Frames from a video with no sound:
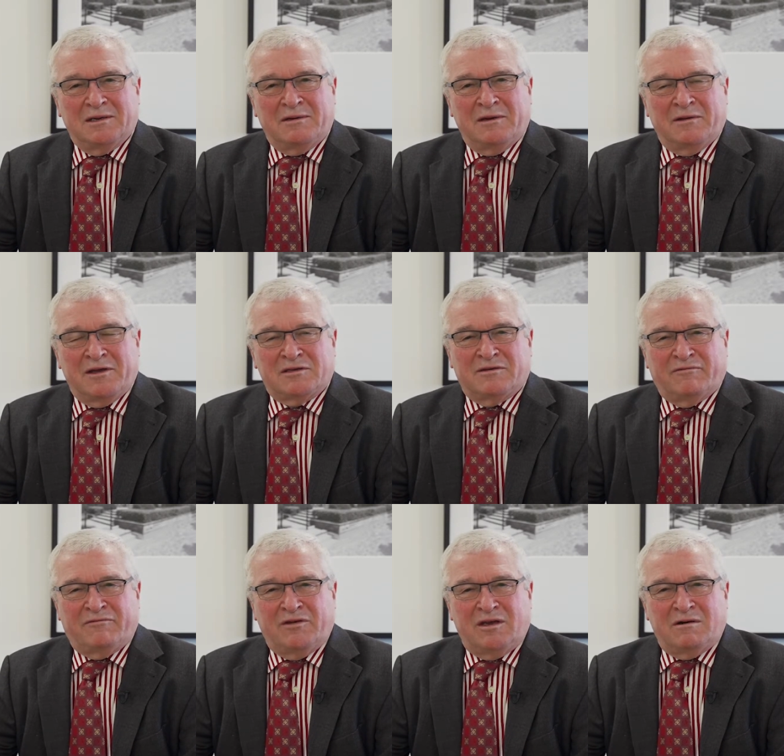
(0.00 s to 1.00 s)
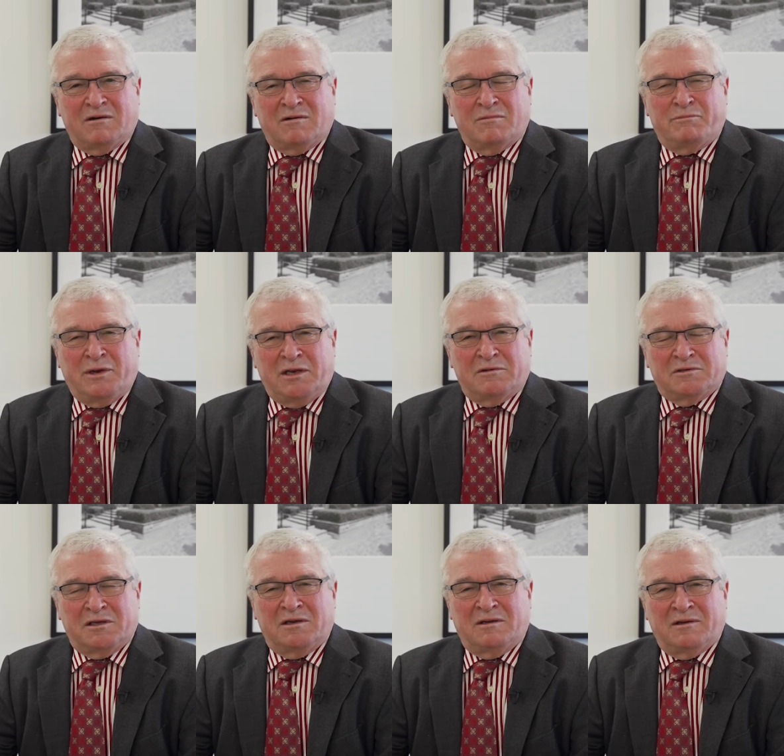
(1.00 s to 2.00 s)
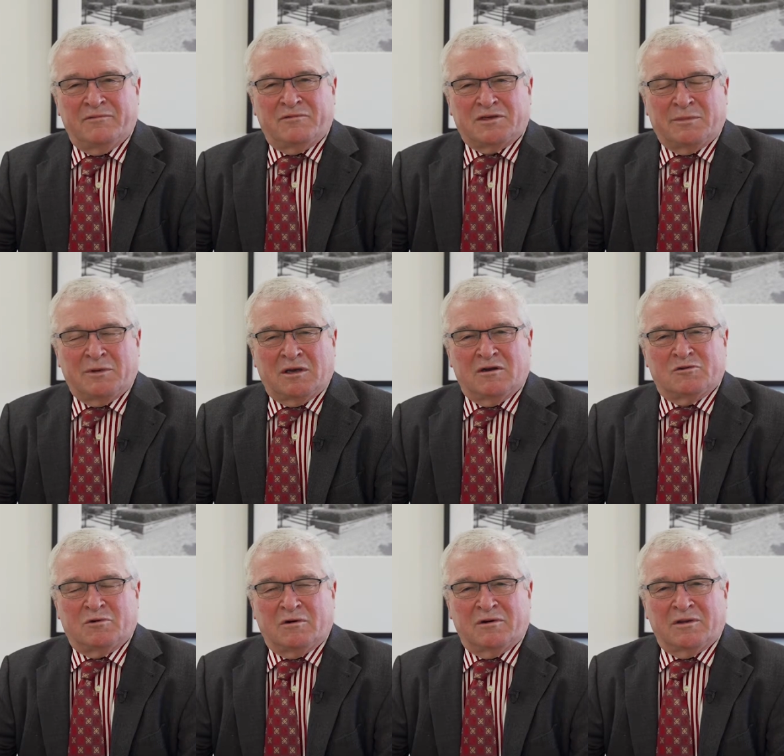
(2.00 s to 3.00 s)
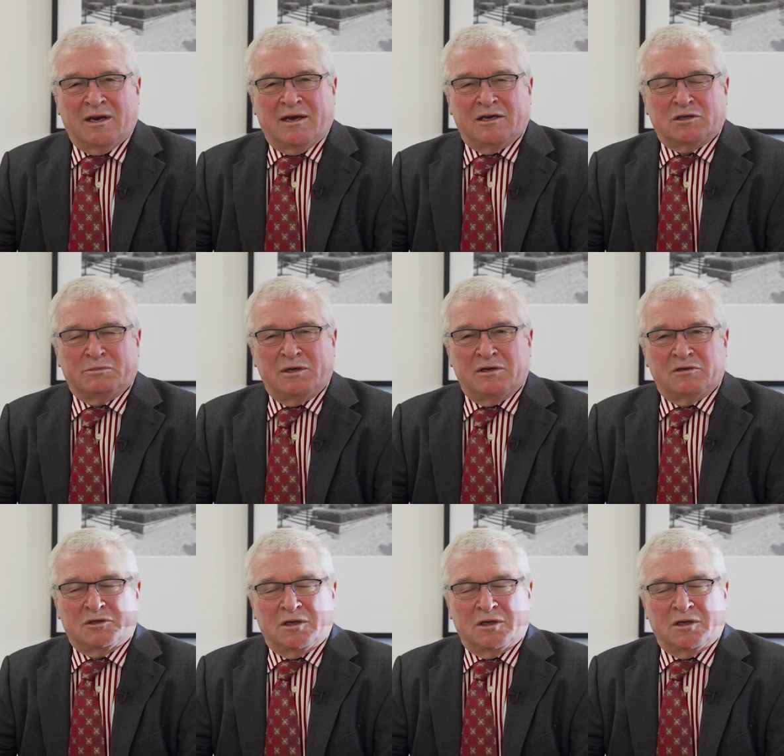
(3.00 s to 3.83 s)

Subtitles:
Now that's a fair old penalty if something goes wrong at the last minute,